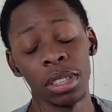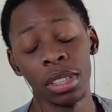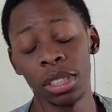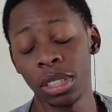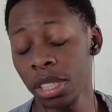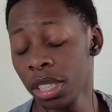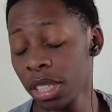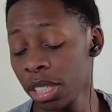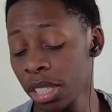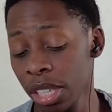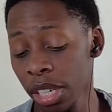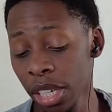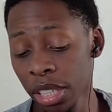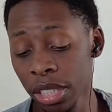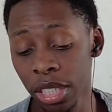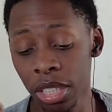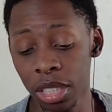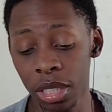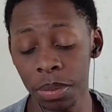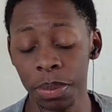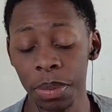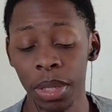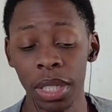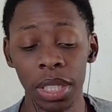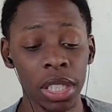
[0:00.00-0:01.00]
Just get
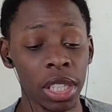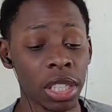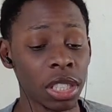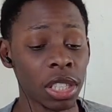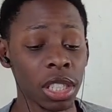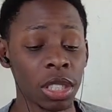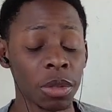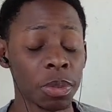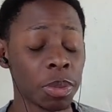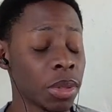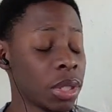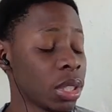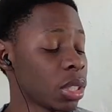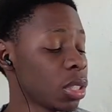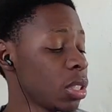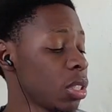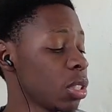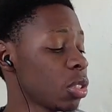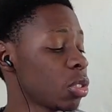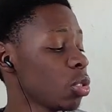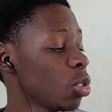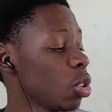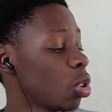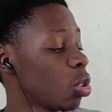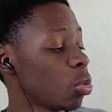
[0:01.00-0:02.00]
this money at this point.
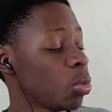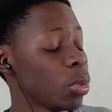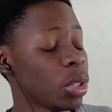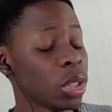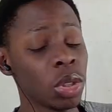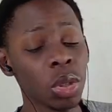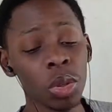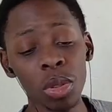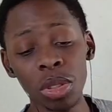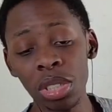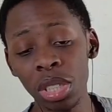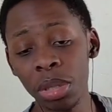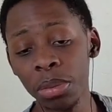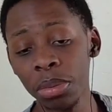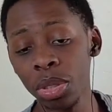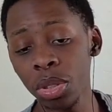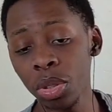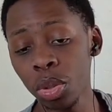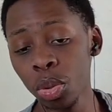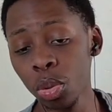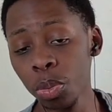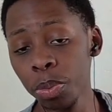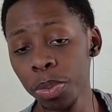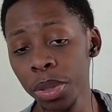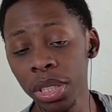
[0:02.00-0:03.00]
Cause you're already doing some
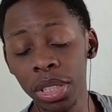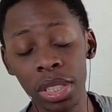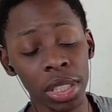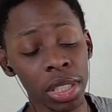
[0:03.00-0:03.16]
stupid